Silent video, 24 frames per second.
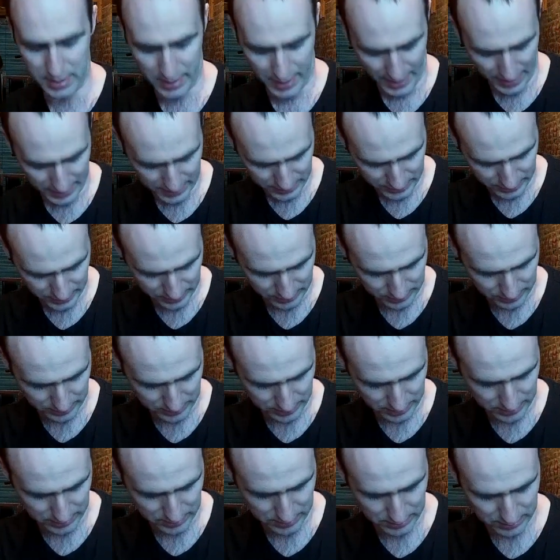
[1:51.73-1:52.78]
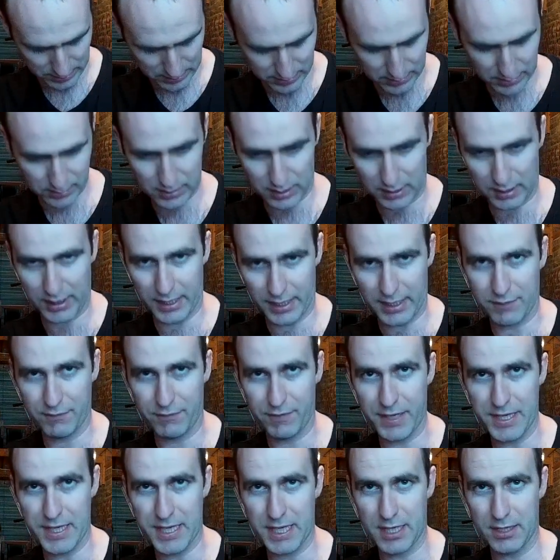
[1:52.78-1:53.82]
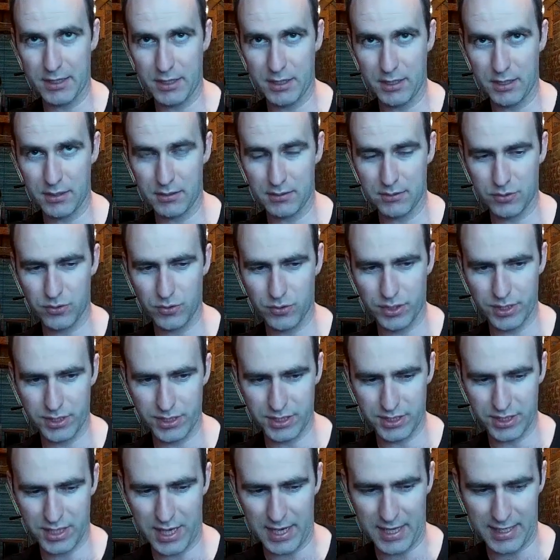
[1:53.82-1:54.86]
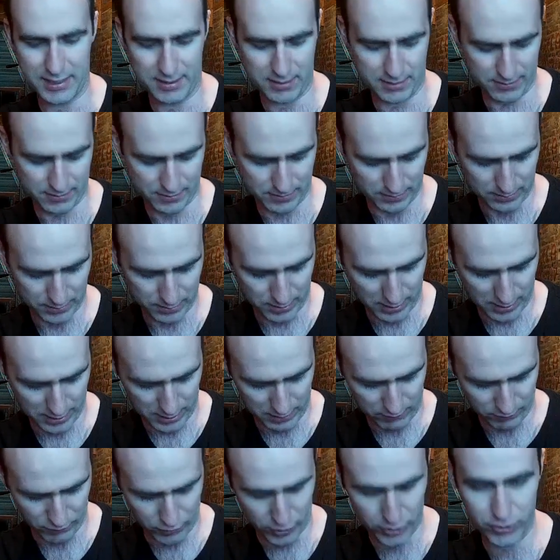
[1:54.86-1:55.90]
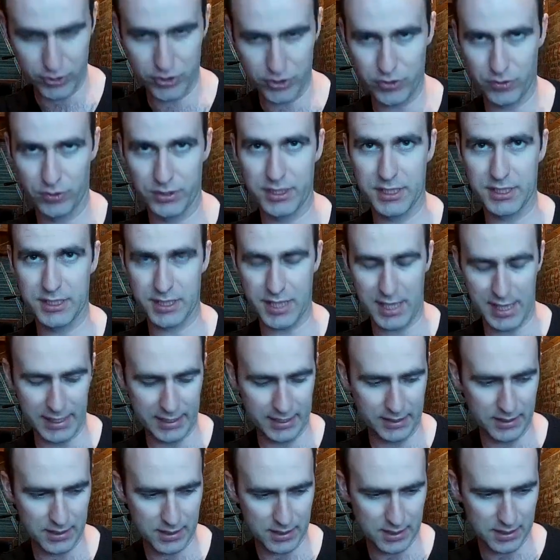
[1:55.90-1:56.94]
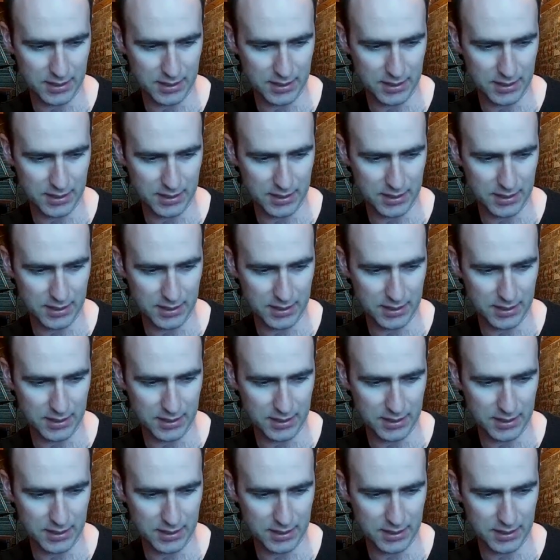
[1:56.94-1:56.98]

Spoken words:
is like Viking sort of design, rune sort of design